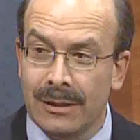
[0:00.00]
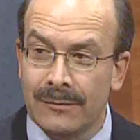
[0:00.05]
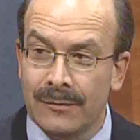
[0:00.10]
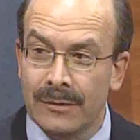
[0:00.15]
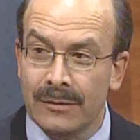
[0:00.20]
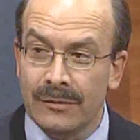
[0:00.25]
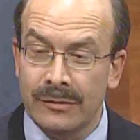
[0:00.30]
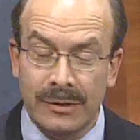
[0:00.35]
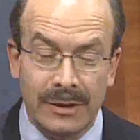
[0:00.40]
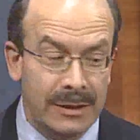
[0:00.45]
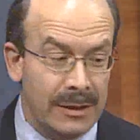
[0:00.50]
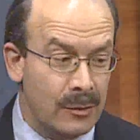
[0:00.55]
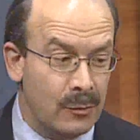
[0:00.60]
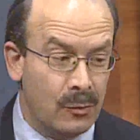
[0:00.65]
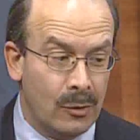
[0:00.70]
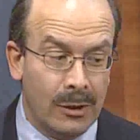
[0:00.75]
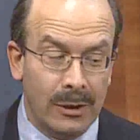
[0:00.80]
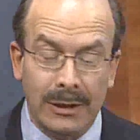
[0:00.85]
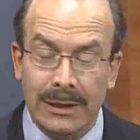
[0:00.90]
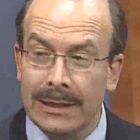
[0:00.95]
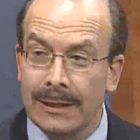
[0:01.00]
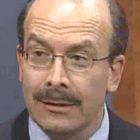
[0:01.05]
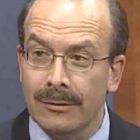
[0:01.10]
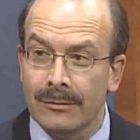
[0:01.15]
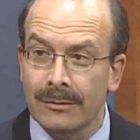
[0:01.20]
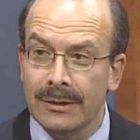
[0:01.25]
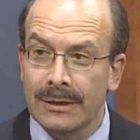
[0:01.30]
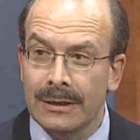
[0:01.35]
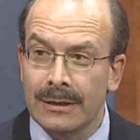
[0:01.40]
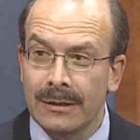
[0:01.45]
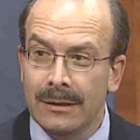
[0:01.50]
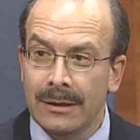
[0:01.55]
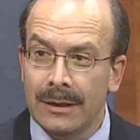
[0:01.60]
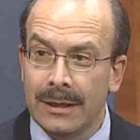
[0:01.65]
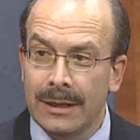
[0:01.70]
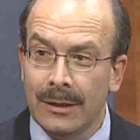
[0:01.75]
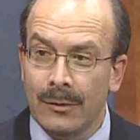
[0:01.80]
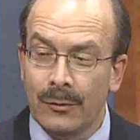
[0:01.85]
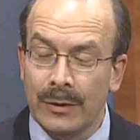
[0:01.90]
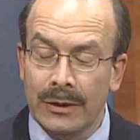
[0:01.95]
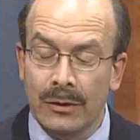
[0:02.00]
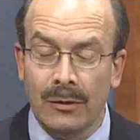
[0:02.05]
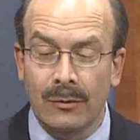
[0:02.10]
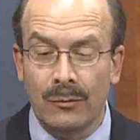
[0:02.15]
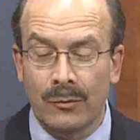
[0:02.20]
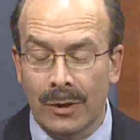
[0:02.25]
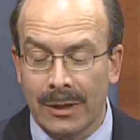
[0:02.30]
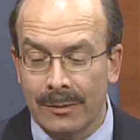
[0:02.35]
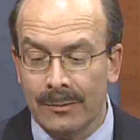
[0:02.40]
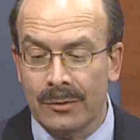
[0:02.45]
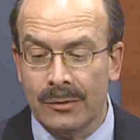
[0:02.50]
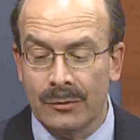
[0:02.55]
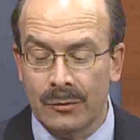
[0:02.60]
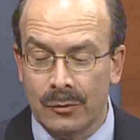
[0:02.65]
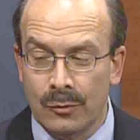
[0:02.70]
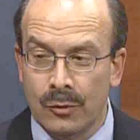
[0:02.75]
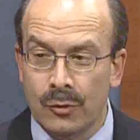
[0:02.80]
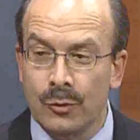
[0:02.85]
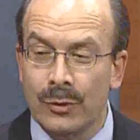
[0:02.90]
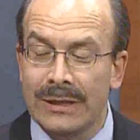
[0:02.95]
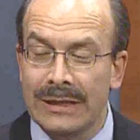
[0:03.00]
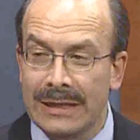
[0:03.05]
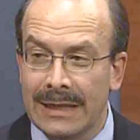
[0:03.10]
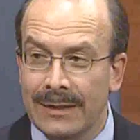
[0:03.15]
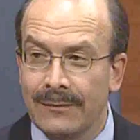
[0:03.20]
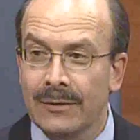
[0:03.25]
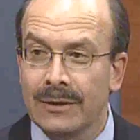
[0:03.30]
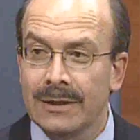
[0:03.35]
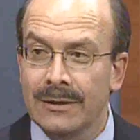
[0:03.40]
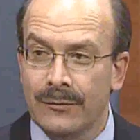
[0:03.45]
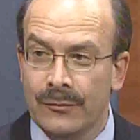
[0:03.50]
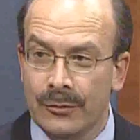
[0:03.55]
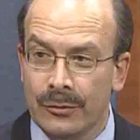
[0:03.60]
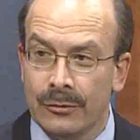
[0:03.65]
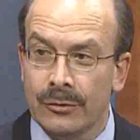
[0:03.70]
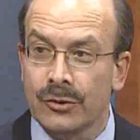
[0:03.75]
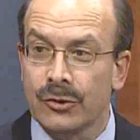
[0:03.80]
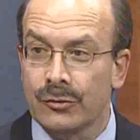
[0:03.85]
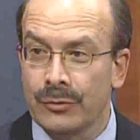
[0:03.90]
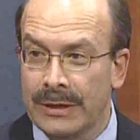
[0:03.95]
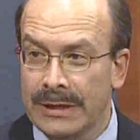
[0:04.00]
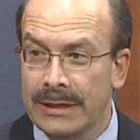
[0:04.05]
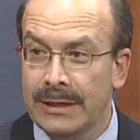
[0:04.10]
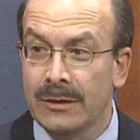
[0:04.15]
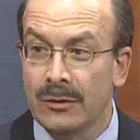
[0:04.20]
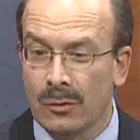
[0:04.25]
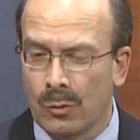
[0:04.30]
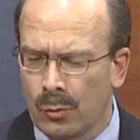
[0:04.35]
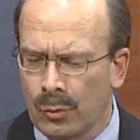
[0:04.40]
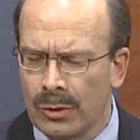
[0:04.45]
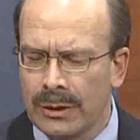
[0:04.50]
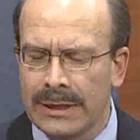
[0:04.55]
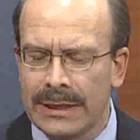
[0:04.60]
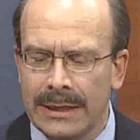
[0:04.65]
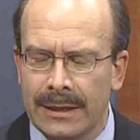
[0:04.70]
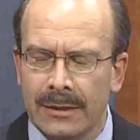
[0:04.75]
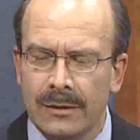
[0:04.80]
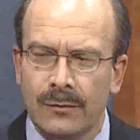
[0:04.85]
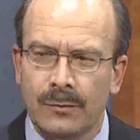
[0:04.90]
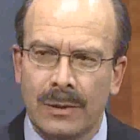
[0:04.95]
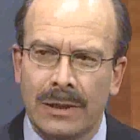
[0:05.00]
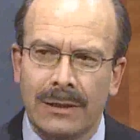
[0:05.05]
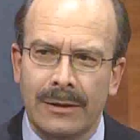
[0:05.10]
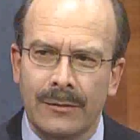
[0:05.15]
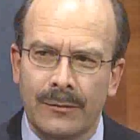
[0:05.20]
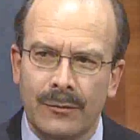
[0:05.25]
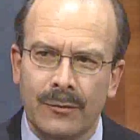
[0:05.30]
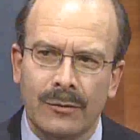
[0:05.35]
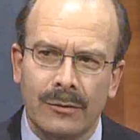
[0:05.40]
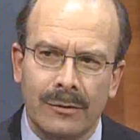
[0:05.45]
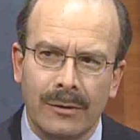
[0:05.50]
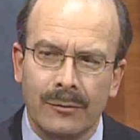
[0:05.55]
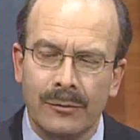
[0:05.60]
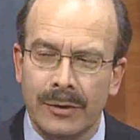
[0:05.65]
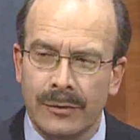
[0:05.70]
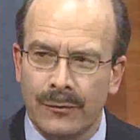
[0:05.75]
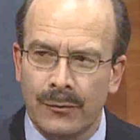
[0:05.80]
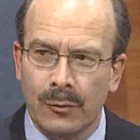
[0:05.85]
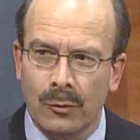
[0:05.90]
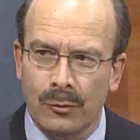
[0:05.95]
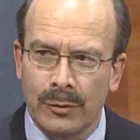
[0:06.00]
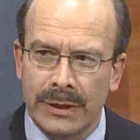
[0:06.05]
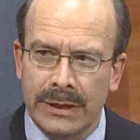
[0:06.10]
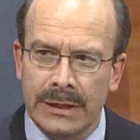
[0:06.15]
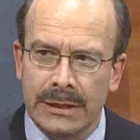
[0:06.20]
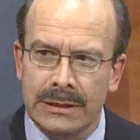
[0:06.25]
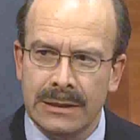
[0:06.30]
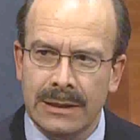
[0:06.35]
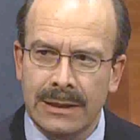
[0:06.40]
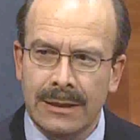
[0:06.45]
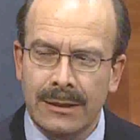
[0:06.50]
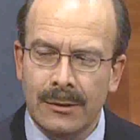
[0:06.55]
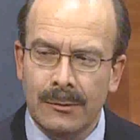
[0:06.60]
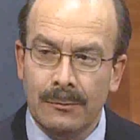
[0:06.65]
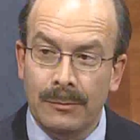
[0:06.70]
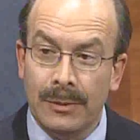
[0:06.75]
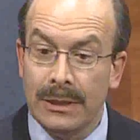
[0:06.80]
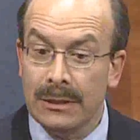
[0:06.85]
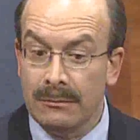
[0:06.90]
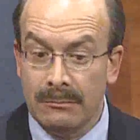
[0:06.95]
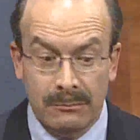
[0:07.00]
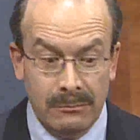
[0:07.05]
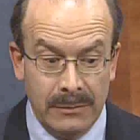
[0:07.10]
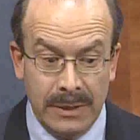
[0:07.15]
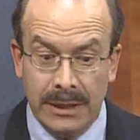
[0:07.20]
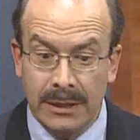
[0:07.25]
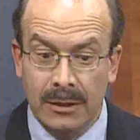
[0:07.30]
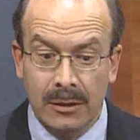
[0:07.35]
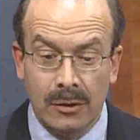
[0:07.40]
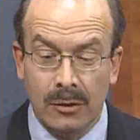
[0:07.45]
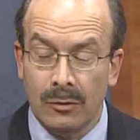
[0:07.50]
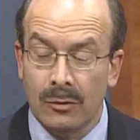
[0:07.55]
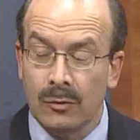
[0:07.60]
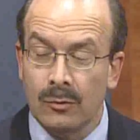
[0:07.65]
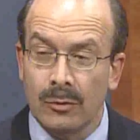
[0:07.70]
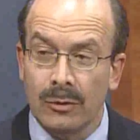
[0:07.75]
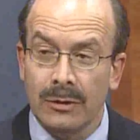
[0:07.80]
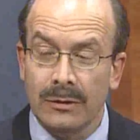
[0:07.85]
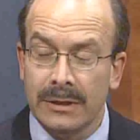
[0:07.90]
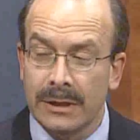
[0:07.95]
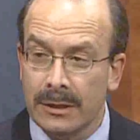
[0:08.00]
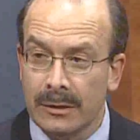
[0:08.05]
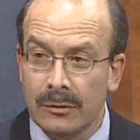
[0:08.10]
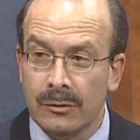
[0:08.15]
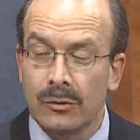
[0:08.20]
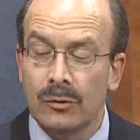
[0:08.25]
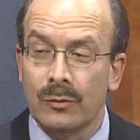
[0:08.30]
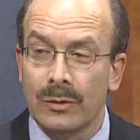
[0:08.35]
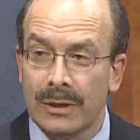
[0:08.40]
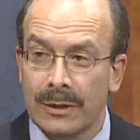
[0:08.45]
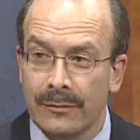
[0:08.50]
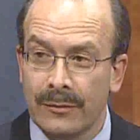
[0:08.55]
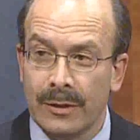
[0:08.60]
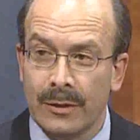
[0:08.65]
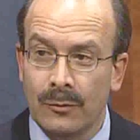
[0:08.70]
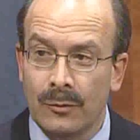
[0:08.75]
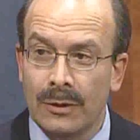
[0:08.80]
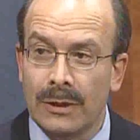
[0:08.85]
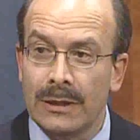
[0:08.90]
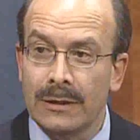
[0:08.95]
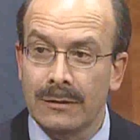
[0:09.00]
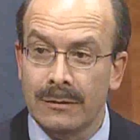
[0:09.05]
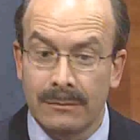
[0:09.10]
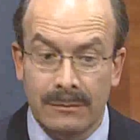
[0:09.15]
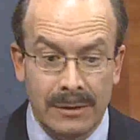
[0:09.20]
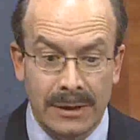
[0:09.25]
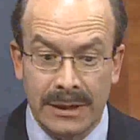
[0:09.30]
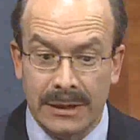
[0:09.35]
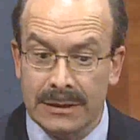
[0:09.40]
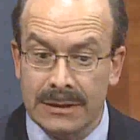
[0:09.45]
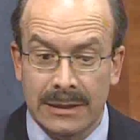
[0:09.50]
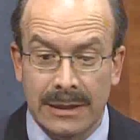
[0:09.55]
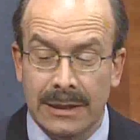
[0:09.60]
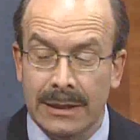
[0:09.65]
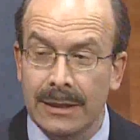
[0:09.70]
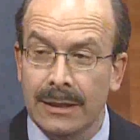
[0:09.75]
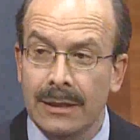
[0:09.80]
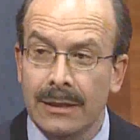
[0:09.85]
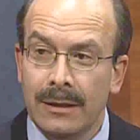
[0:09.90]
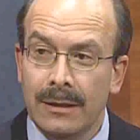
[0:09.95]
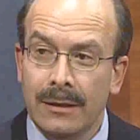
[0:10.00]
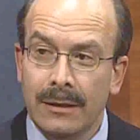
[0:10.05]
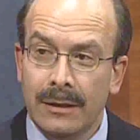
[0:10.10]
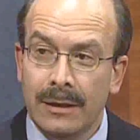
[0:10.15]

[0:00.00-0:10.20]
in the office, and they walk out. And we don't want them to do any heavy lifting or straining or workouts probably for 3 to 4 weeks, but they can go to work, they can do whatever they want the next day.